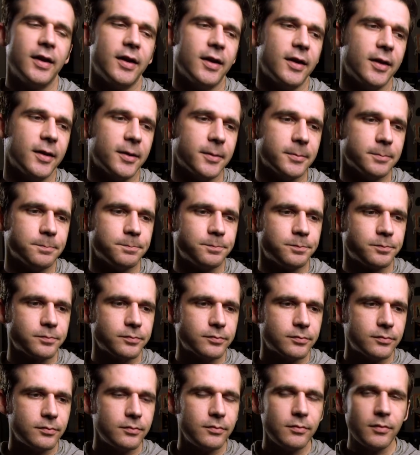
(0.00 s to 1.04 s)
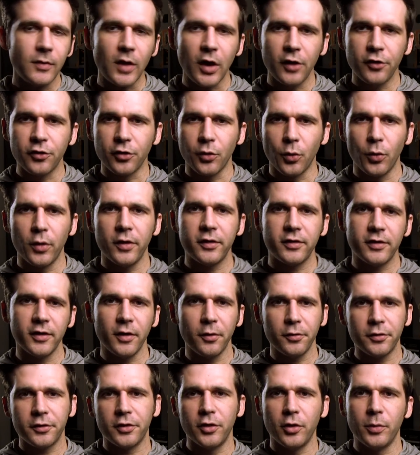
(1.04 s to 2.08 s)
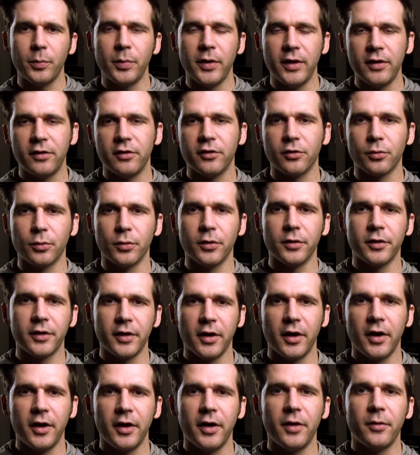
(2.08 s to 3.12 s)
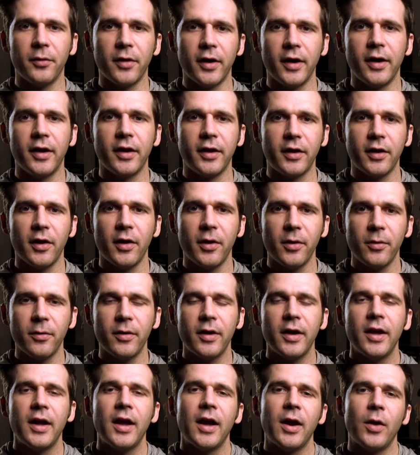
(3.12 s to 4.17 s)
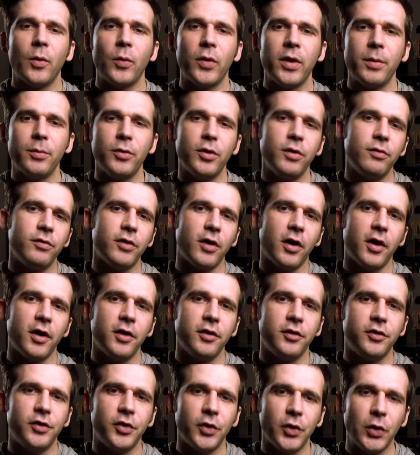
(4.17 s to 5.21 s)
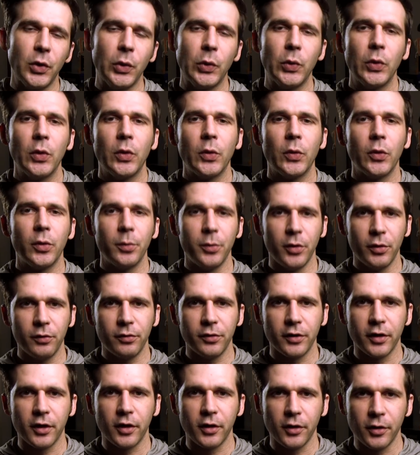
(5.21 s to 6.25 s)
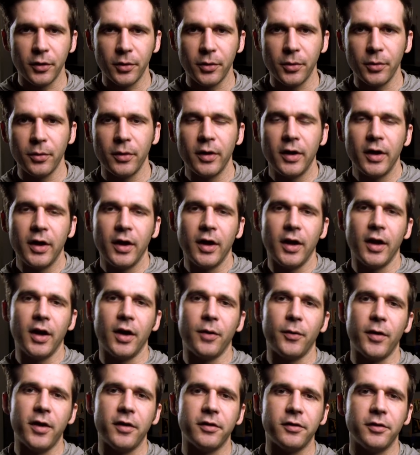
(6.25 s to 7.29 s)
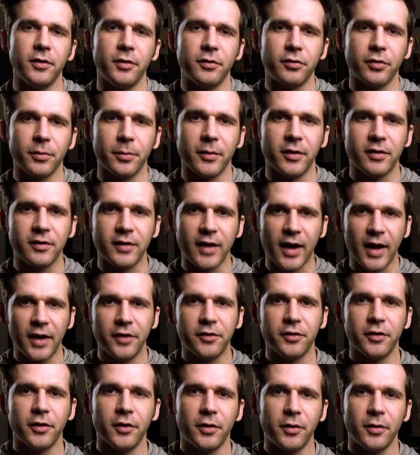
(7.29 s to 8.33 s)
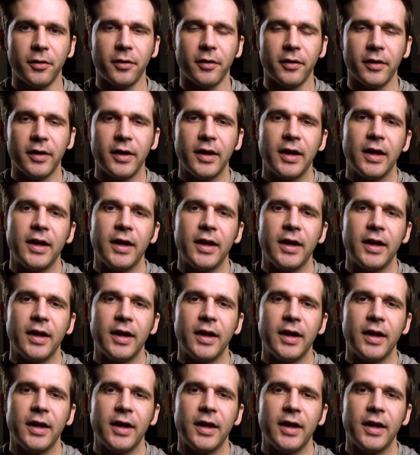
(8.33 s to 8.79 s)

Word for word: Um, so once those two pieces were done and ready to go, we moved on to removing the glue uh, residue from the sides of the hull.